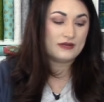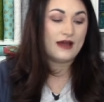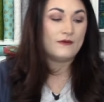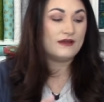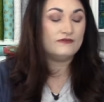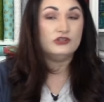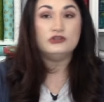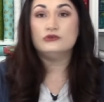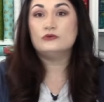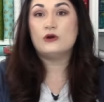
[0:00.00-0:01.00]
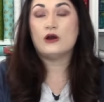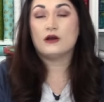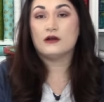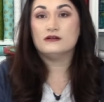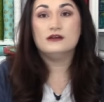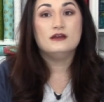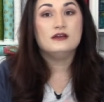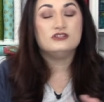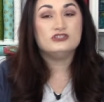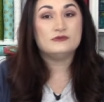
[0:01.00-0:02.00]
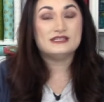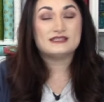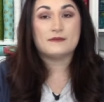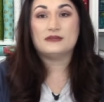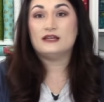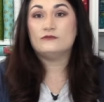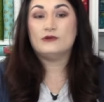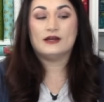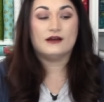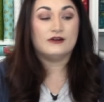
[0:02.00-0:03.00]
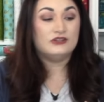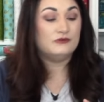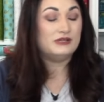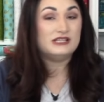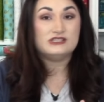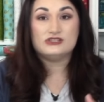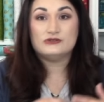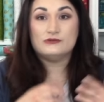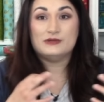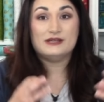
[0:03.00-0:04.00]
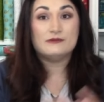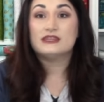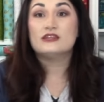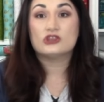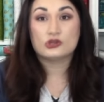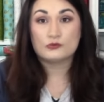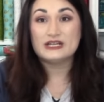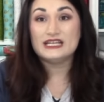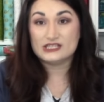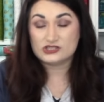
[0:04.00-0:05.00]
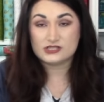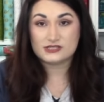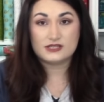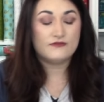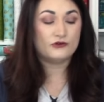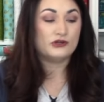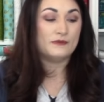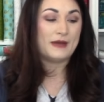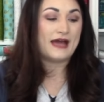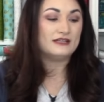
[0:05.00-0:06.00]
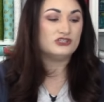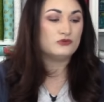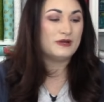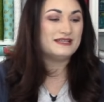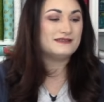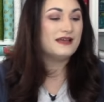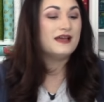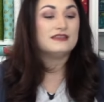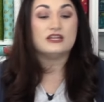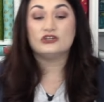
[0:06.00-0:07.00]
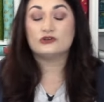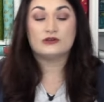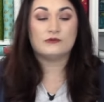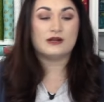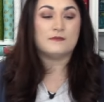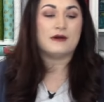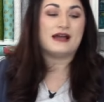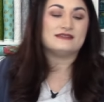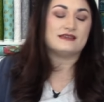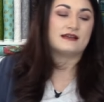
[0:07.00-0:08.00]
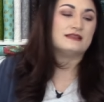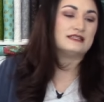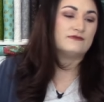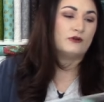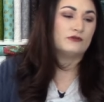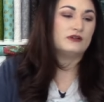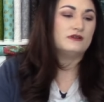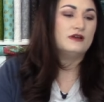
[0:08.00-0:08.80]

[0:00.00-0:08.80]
Now, if you are doing something where you need to be within three inches for your batting choice, then you're gonna wanna bisect this further.